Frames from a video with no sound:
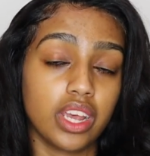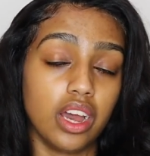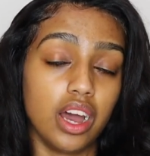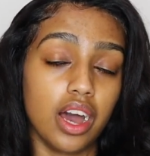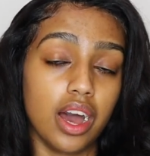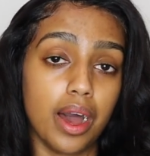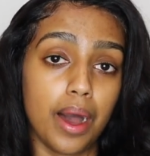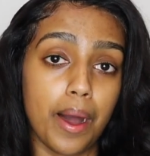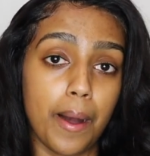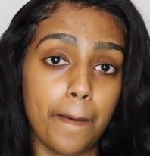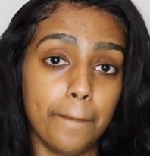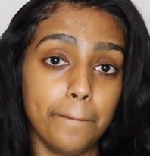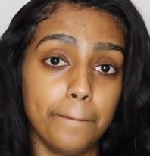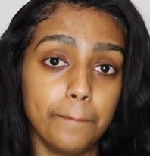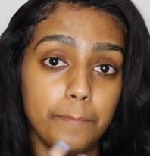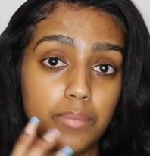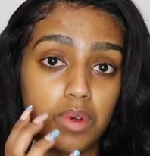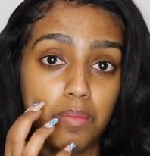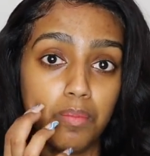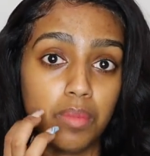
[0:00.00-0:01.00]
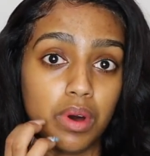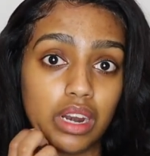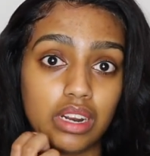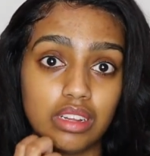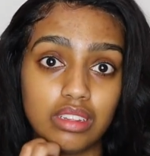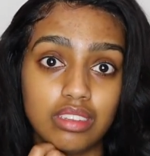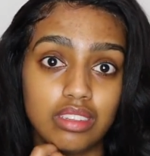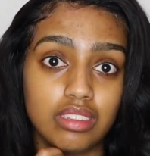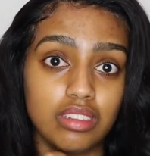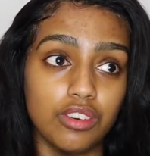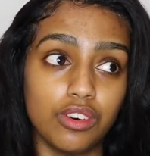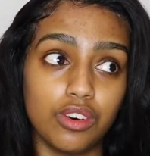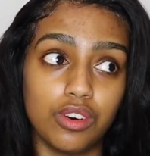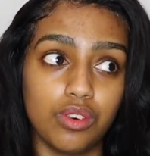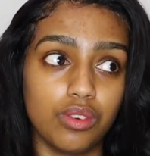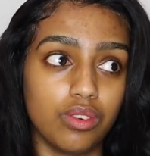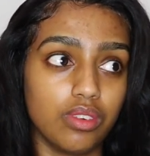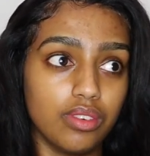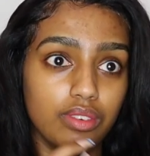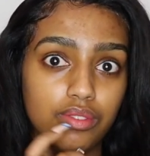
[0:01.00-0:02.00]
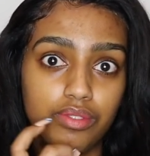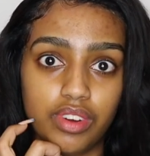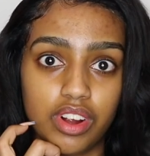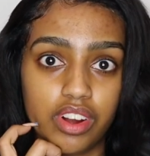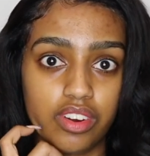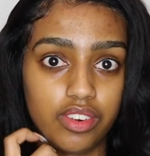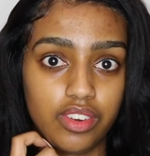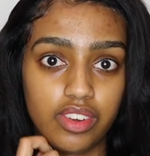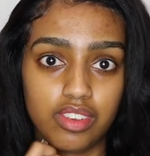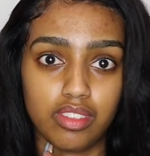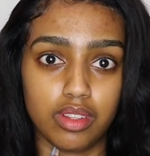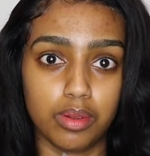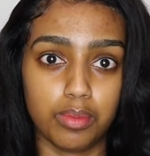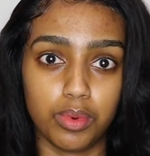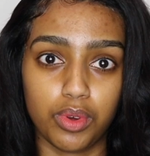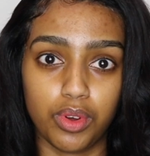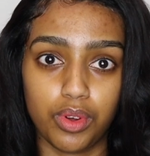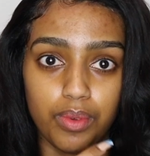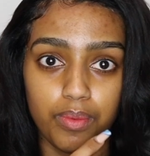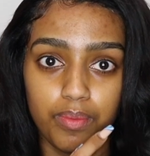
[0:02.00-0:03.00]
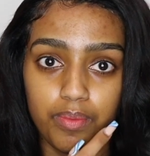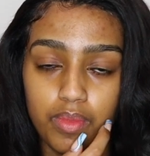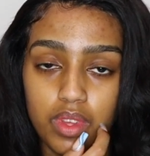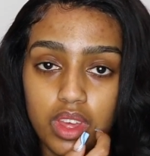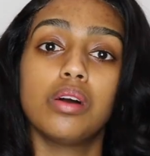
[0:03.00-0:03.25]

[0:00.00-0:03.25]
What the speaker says: but it's still very reasonable.